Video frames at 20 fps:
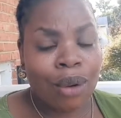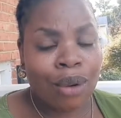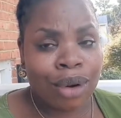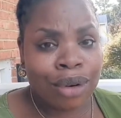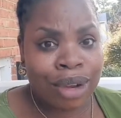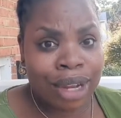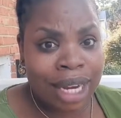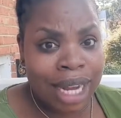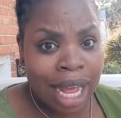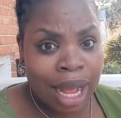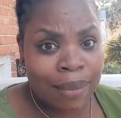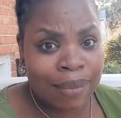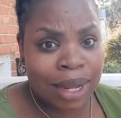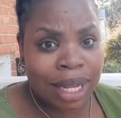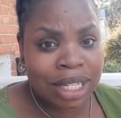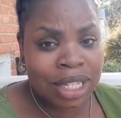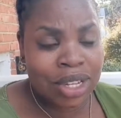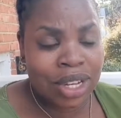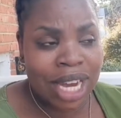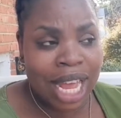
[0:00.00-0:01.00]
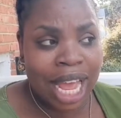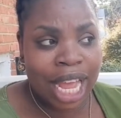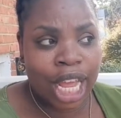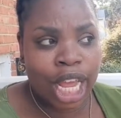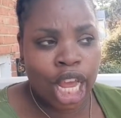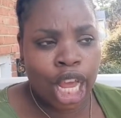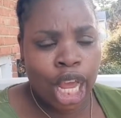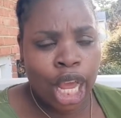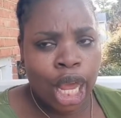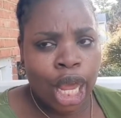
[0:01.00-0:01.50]
are we really at me? So
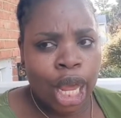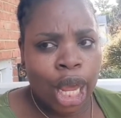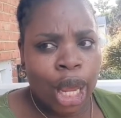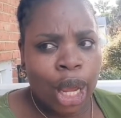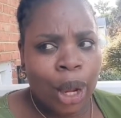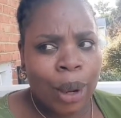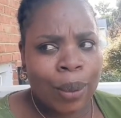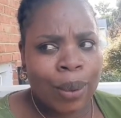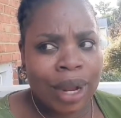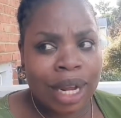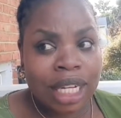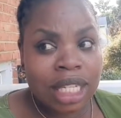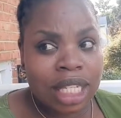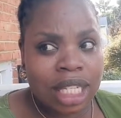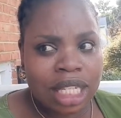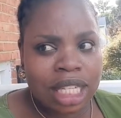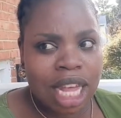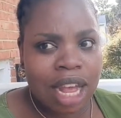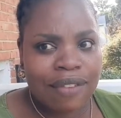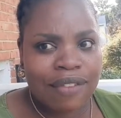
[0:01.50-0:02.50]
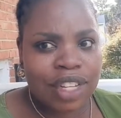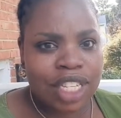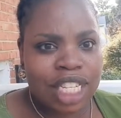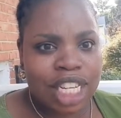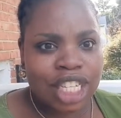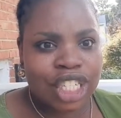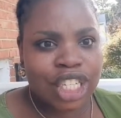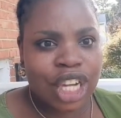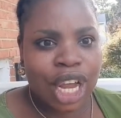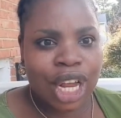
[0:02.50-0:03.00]
like, where is this
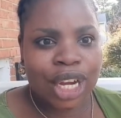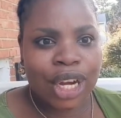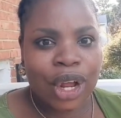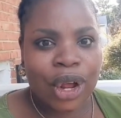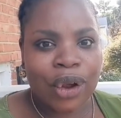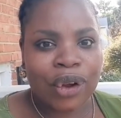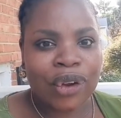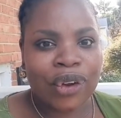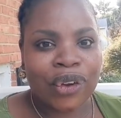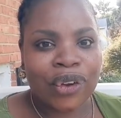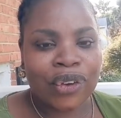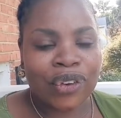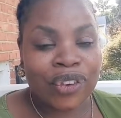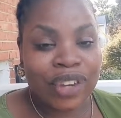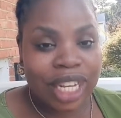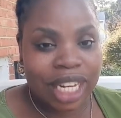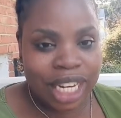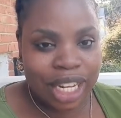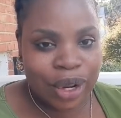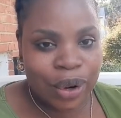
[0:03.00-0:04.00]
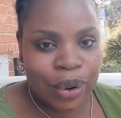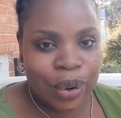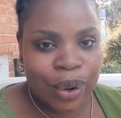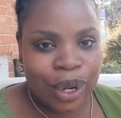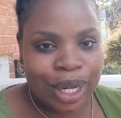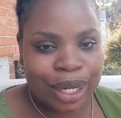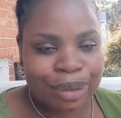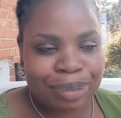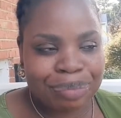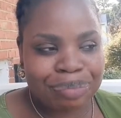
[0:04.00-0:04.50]
conversation really
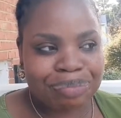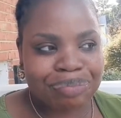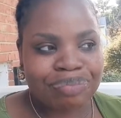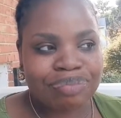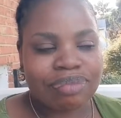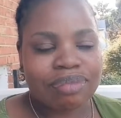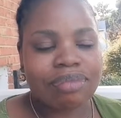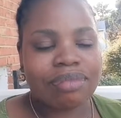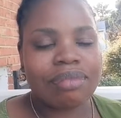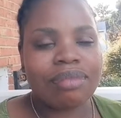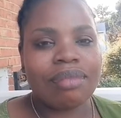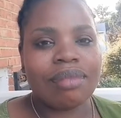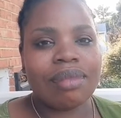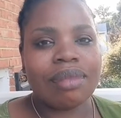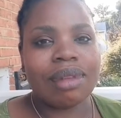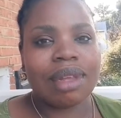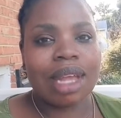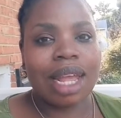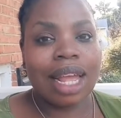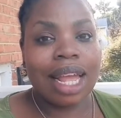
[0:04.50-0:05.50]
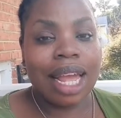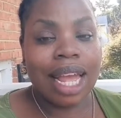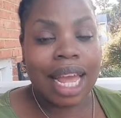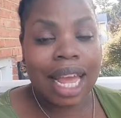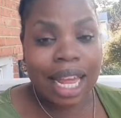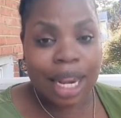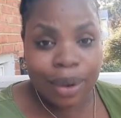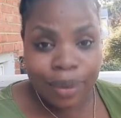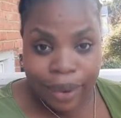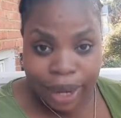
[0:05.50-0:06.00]
going?
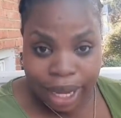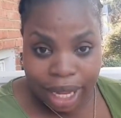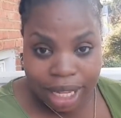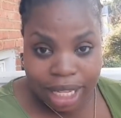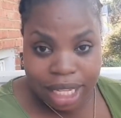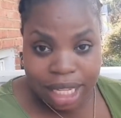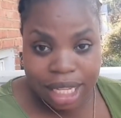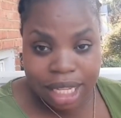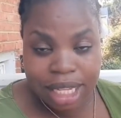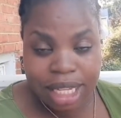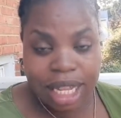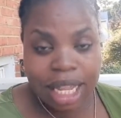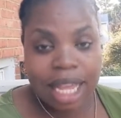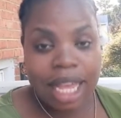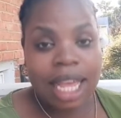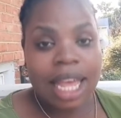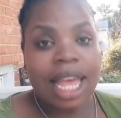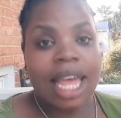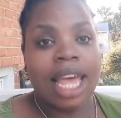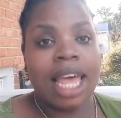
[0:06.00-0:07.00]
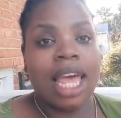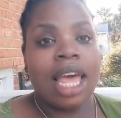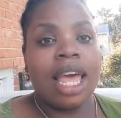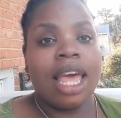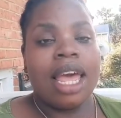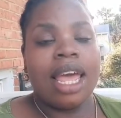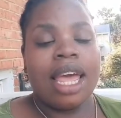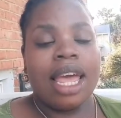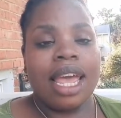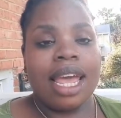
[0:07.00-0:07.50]
Anyways,
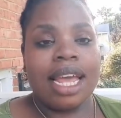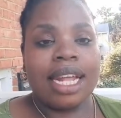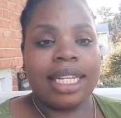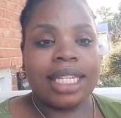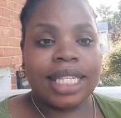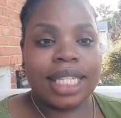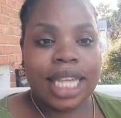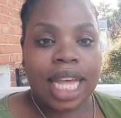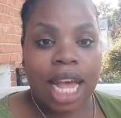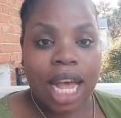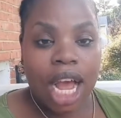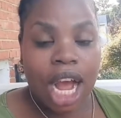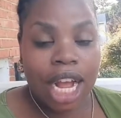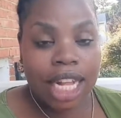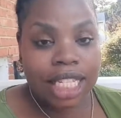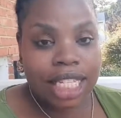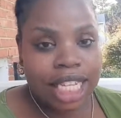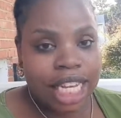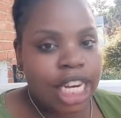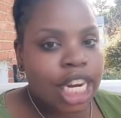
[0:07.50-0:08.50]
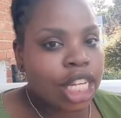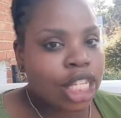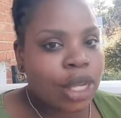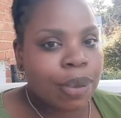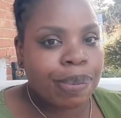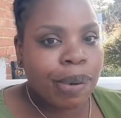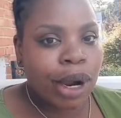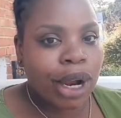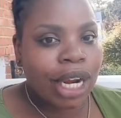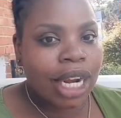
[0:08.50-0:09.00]
it continued
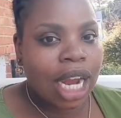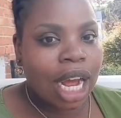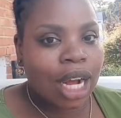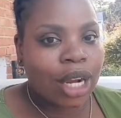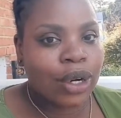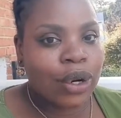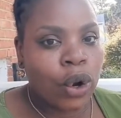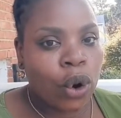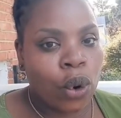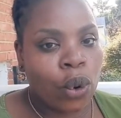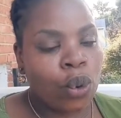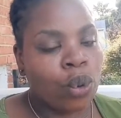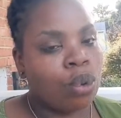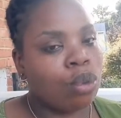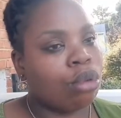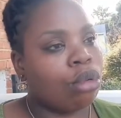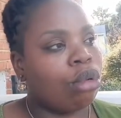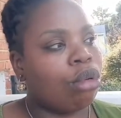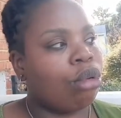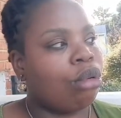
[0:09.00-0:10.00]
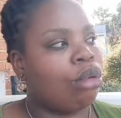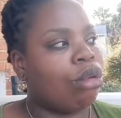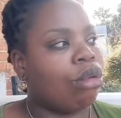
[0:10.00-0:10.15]
to prolong now.